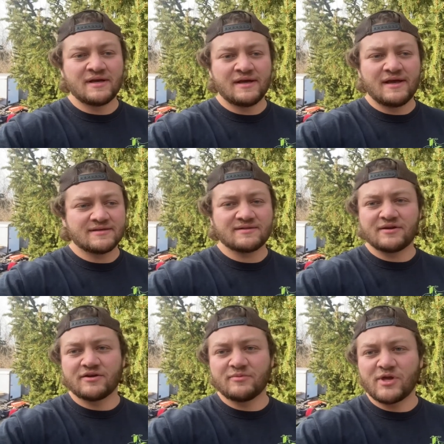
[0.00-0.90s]
isn't
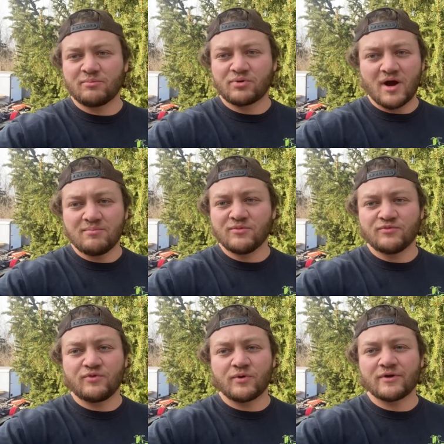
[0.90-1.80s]
going to be a problem
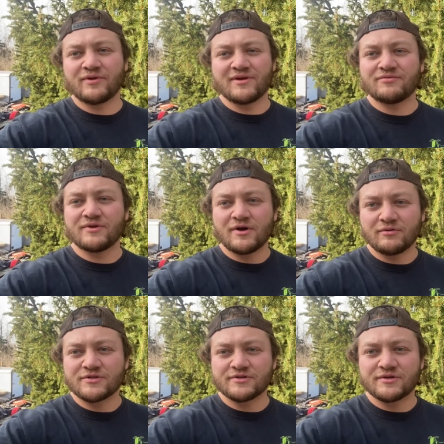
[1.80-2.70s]
for you if you know
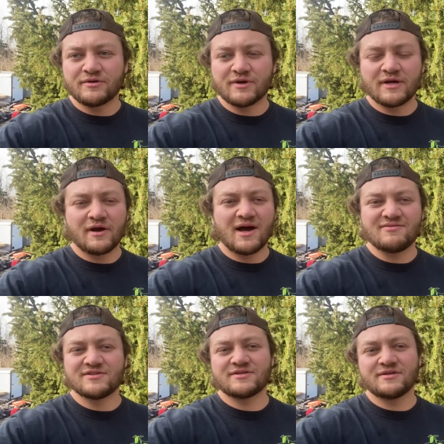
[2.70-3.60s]
what you're doing.
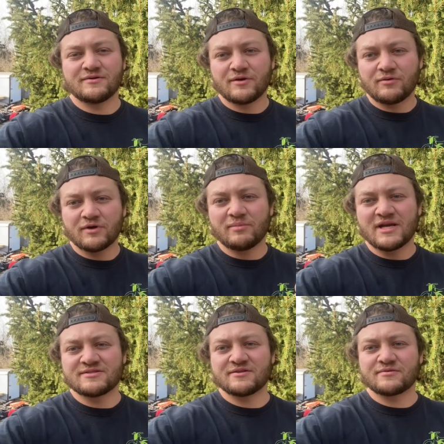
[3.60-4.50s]
Obviously, you don't want to
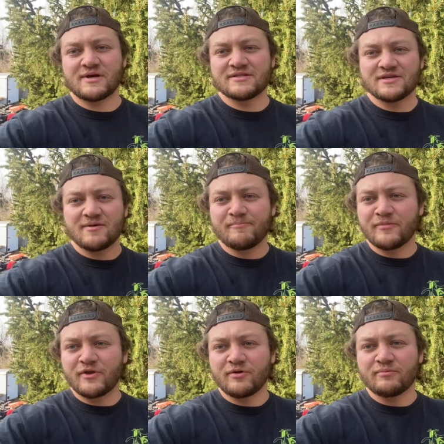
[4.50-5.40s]
mess the threads up.
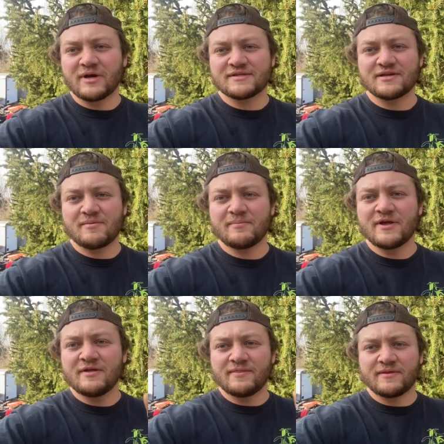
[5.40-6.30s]
Don't mess up
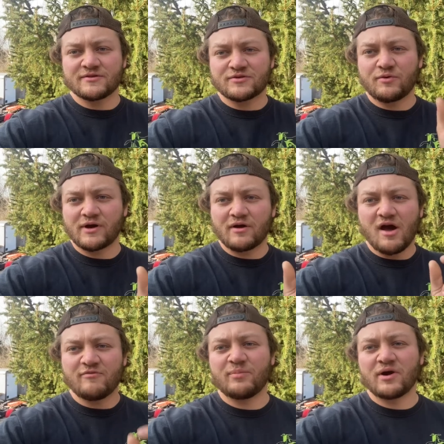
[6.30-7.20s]
the squared
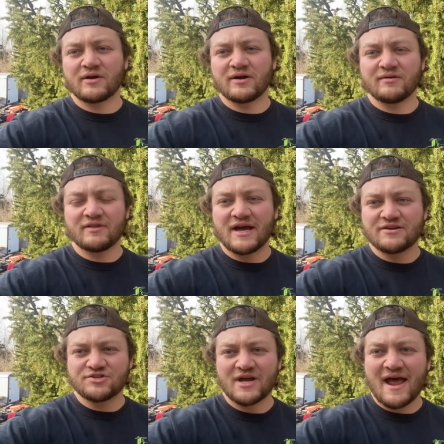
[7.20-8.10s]
off part of that
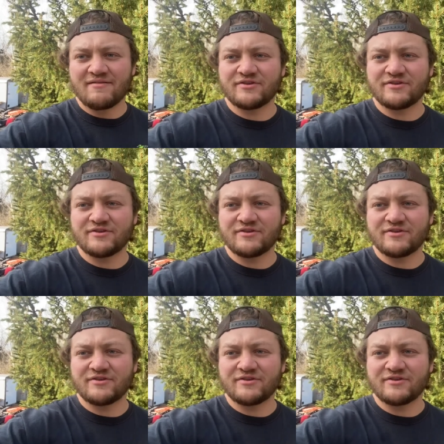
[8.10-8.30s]
shaft.